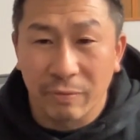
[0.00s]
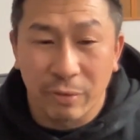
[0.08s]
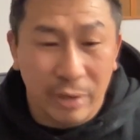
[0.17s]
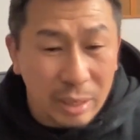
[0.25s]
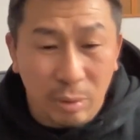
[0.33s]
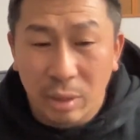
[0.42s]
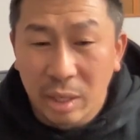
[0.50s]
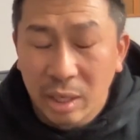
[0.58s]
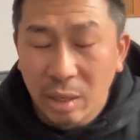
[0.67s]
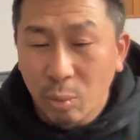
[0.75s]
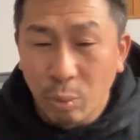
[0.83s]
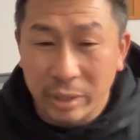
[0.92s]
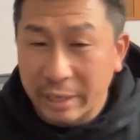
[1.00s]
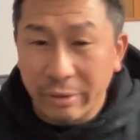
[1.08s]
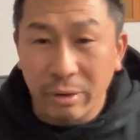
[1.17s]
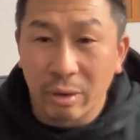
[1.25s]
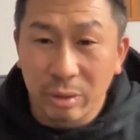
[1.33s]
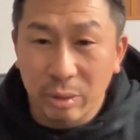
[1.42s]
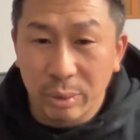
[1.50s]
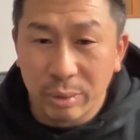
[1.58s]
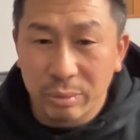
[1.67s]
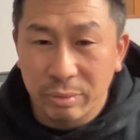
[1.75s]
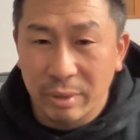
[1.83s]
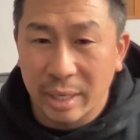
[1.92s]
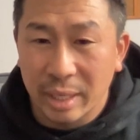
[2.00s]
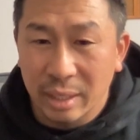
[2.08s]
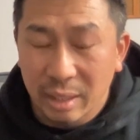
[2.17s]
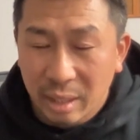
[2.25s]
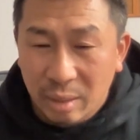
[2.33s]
Forget what they're going through, right?